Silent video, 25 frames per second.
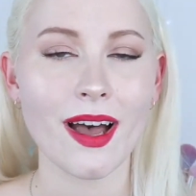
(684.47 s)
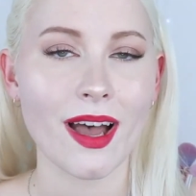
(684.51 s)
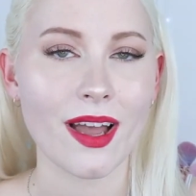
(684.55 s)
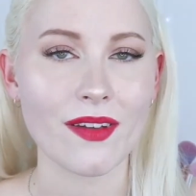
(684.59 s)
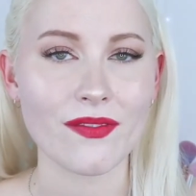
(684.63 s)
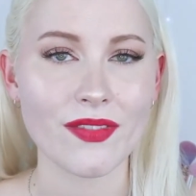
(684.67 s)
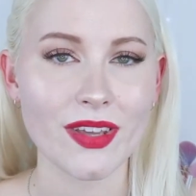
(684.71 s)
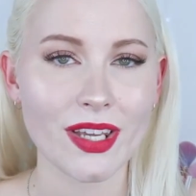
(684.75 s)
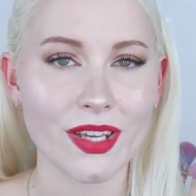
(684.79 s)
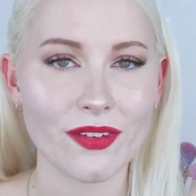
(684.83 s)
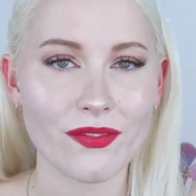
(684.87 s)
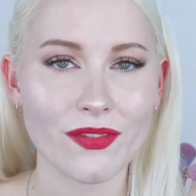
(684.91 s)

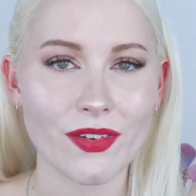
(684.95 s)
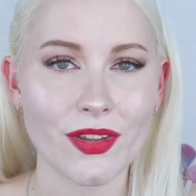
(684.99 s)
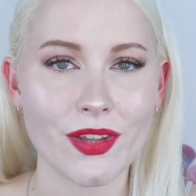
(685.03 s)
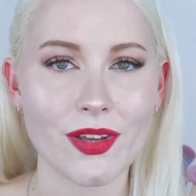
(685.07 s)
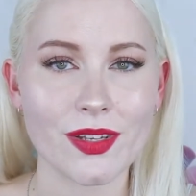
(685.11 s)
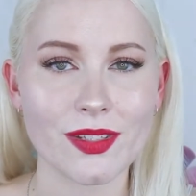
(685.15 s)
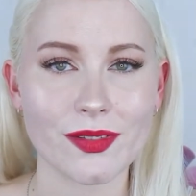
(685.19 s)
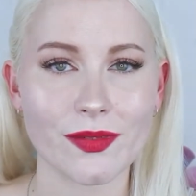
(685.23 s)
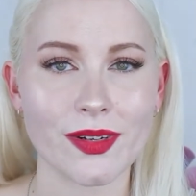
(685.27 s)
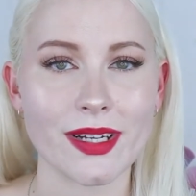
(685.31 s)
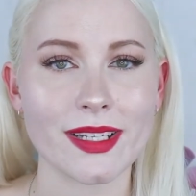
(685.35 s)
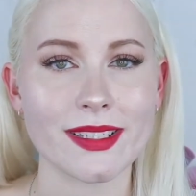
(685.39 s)
I figured for
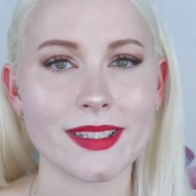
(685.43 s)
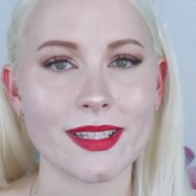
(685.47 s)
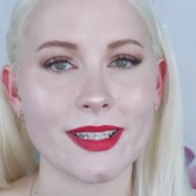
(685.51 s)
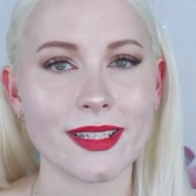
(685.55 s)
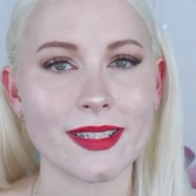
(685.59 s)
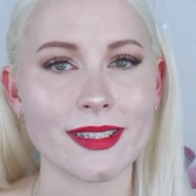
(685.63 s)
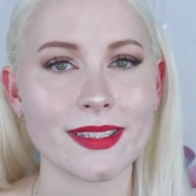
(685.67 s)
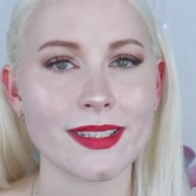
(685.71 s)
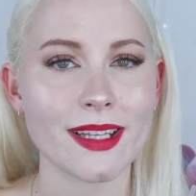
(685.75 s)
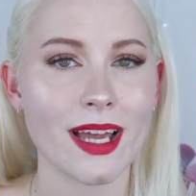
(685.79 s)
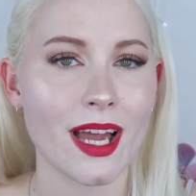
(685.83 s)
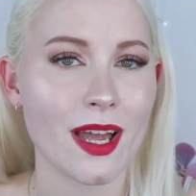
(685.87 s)
those
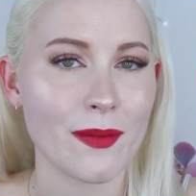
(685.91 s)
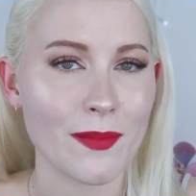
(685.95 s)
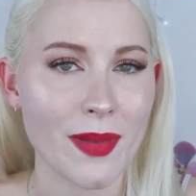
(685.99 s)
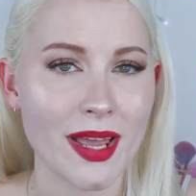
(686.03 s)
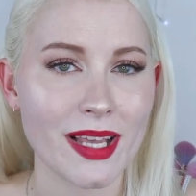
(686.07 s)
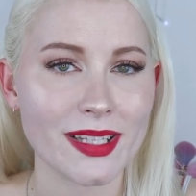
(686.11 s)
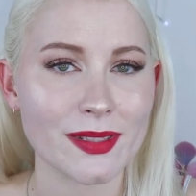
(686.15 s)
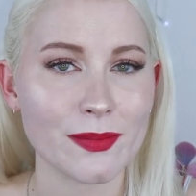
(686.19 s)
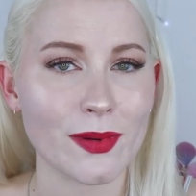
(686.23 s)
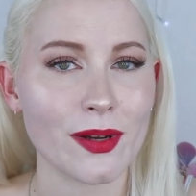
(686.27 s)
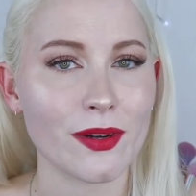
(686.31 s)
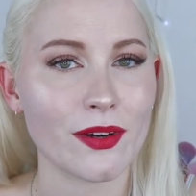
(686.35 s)
reasons I
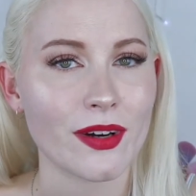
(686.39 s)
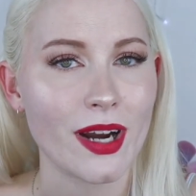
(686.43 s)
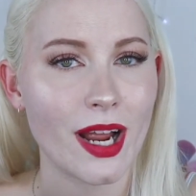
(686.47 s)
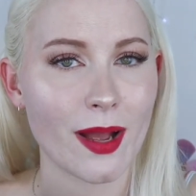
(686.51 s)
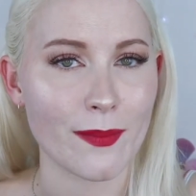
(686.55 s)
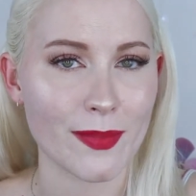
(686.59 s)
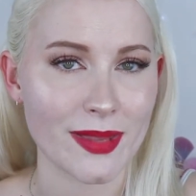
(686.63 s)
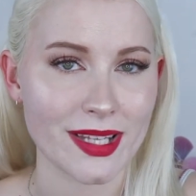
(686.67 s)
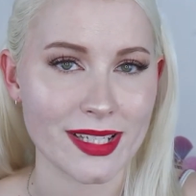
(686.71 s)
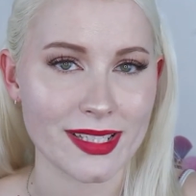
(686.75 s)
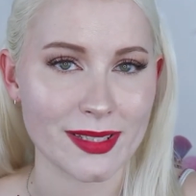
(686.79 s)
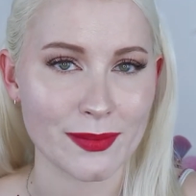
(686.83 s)
may as well
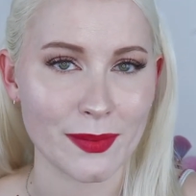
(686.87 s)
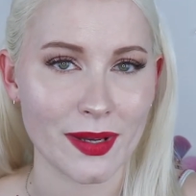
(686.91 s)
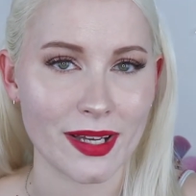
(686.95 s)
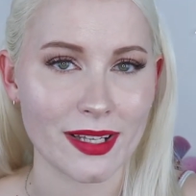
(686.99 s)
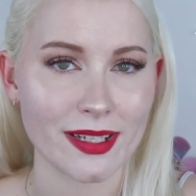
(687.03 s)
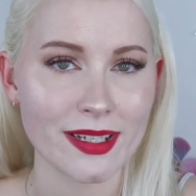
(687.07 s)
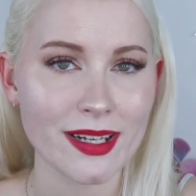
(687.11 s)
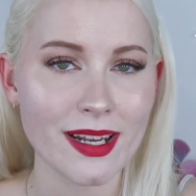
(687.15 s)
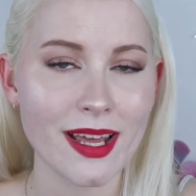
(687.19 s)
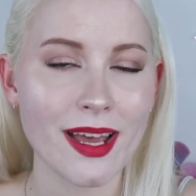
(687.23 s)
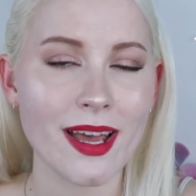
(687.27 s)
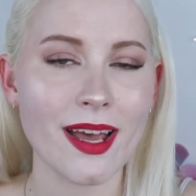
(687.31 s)
grab this
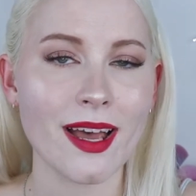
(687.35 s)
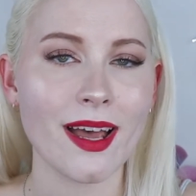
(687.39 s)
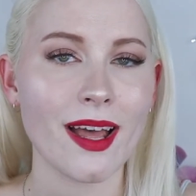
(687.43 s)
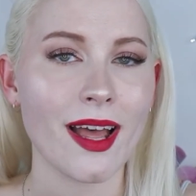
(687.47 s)
one.